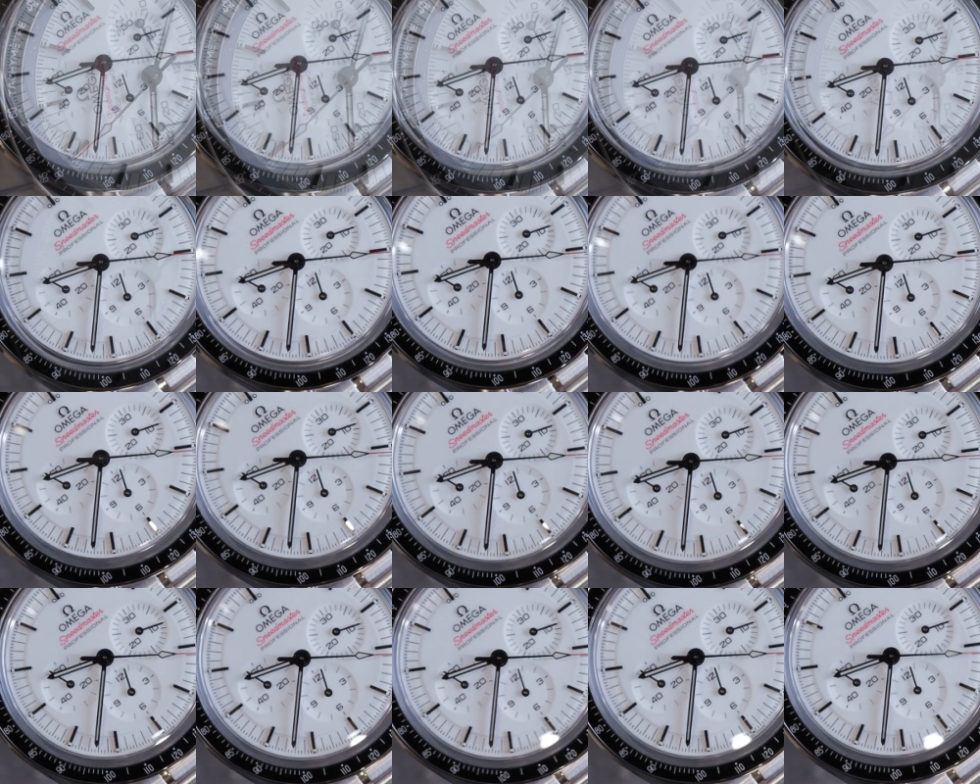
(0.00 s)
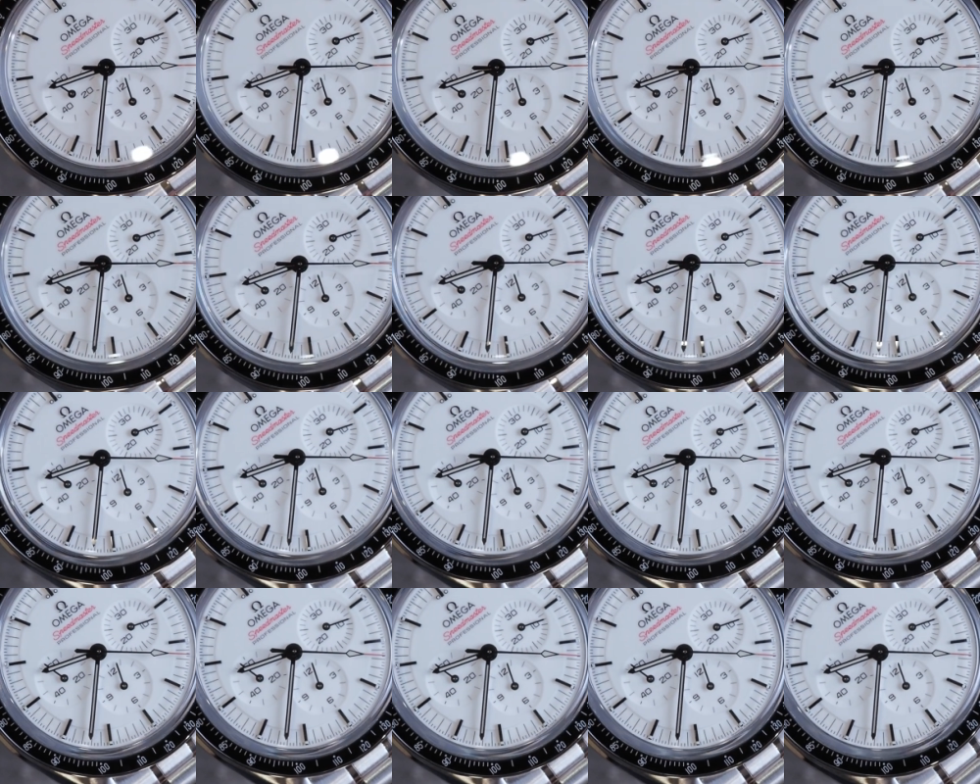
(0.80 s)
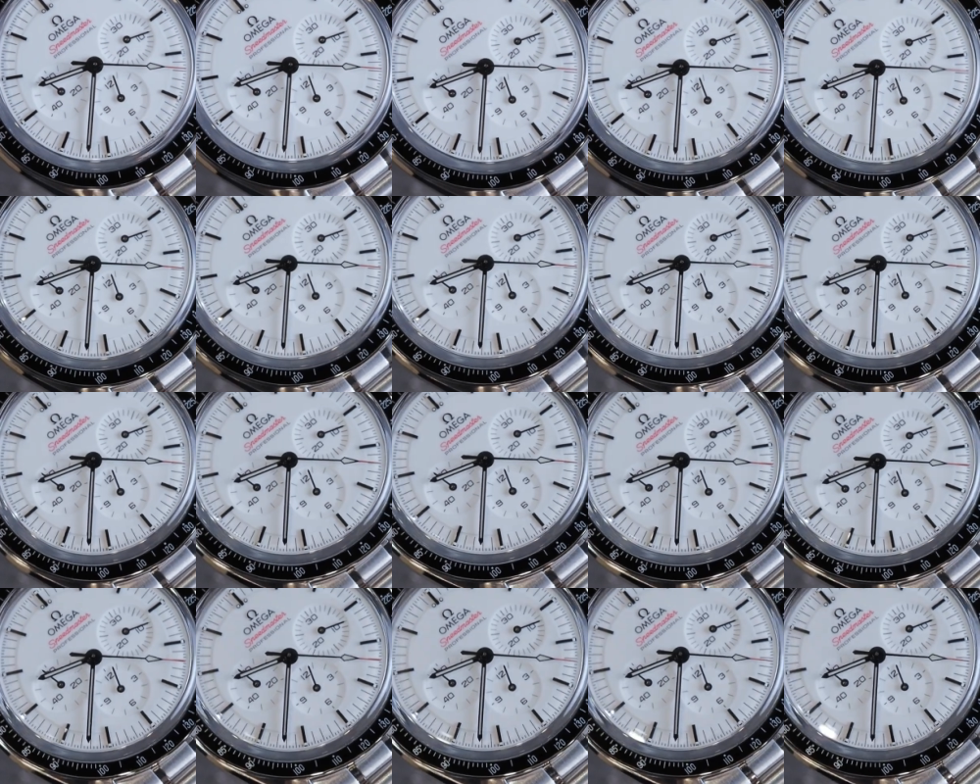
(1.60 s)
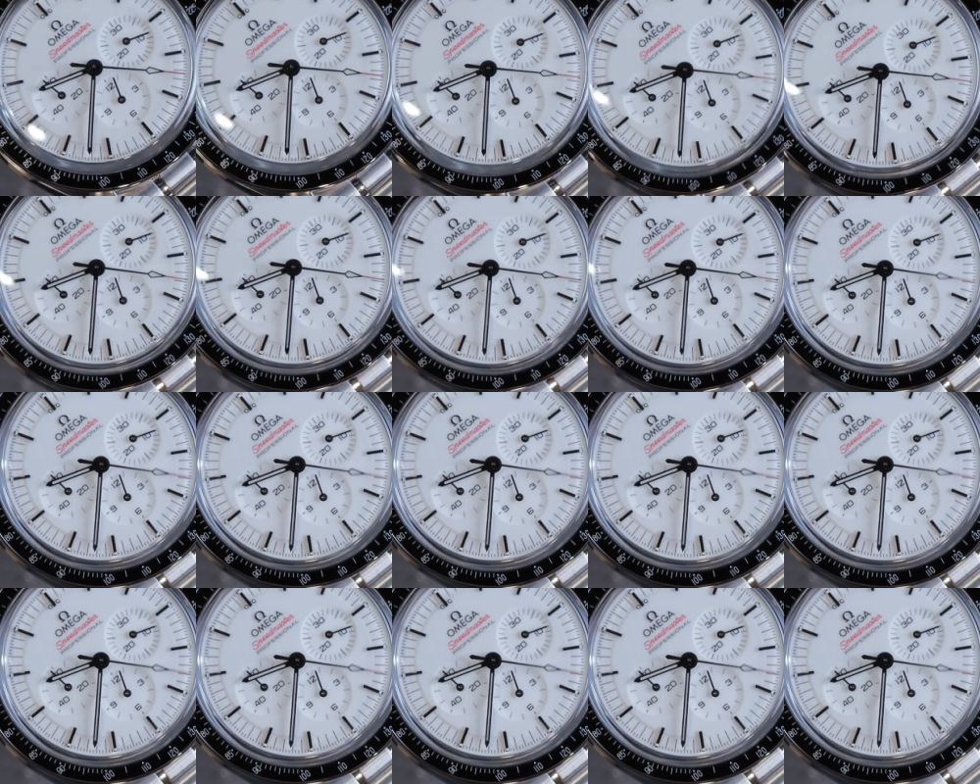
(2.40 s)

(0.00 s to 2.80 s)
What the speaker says: been hands-on with one recently, I actually